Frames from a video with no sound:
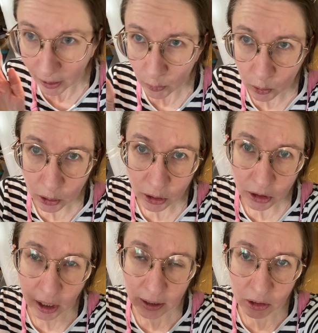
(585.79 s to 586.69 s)
would
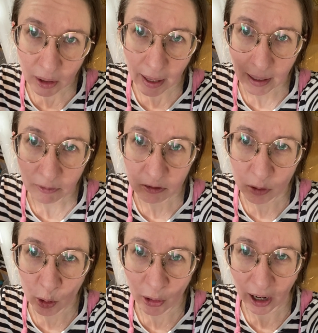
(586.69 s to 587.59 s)
aim
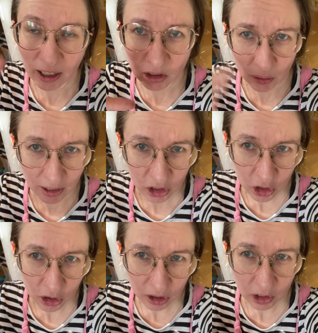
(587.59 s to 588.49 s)
for a
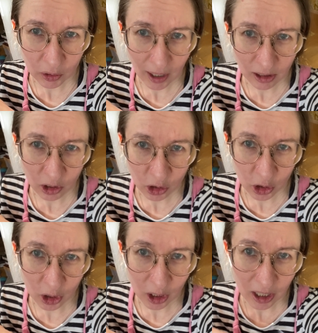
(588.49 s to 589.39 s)
traditional triangle
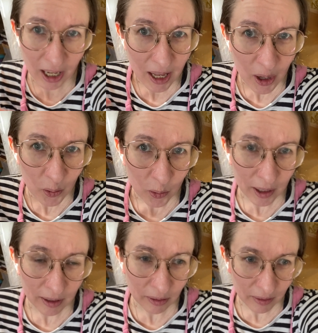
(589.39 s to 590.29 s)
shawl
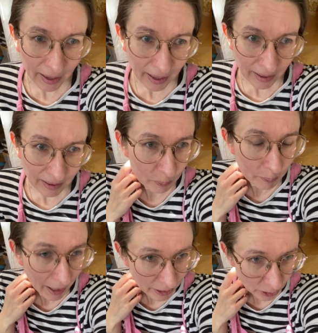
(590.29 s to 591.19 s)
with that
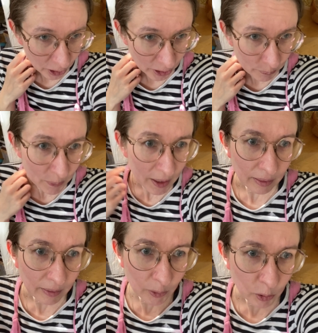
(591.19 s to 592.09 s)
pattern,
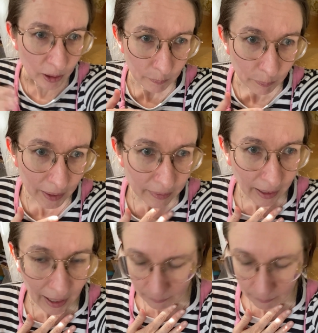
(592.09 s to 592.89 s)
there wouldn't be that